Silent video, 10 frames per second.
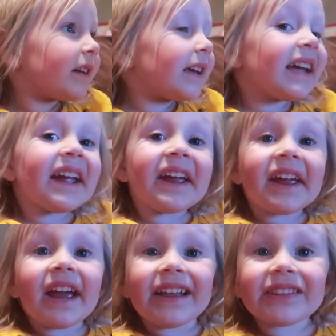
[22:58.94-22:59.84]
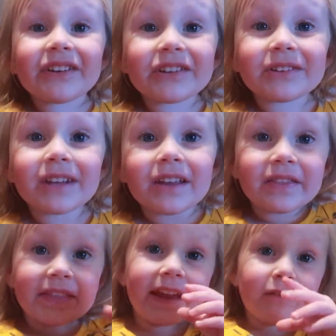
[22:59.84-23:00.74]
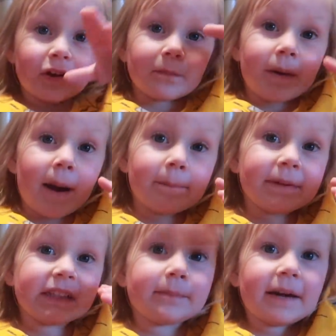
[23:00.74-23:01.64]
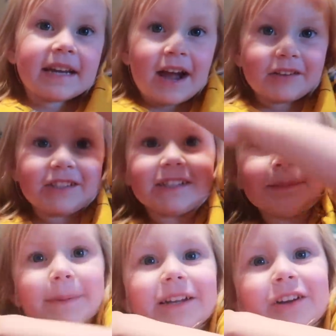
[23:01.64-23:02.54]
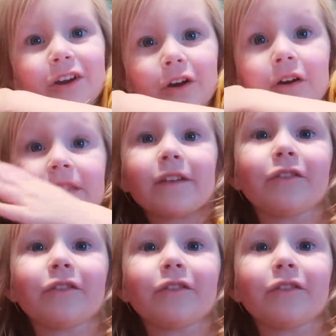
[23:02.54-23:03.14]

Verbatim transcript: We went, and there was they were puppies, but now she's a big girl. Yep.